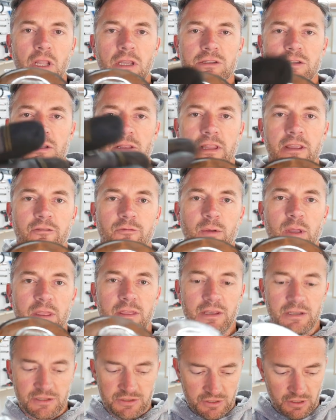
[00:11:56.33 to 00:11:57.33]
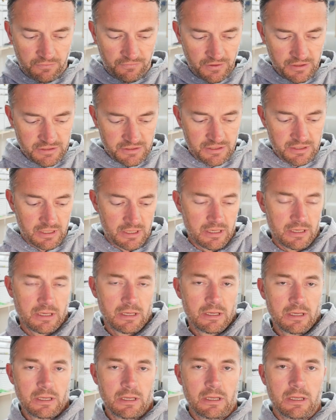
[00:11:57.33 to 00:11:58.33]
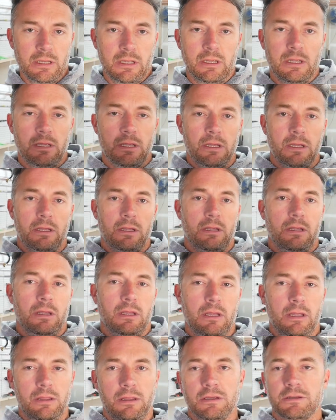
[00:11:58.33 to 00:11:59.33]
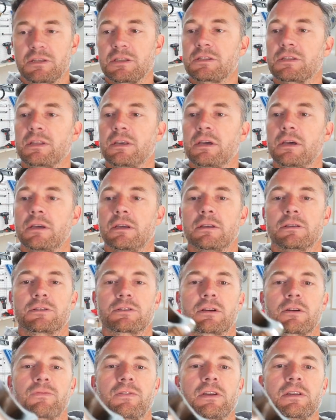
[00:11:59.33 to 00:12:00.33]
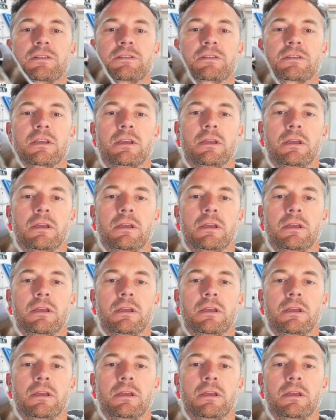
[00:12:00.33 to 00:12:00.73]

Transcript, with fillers: to leave me this surface. And this is the surface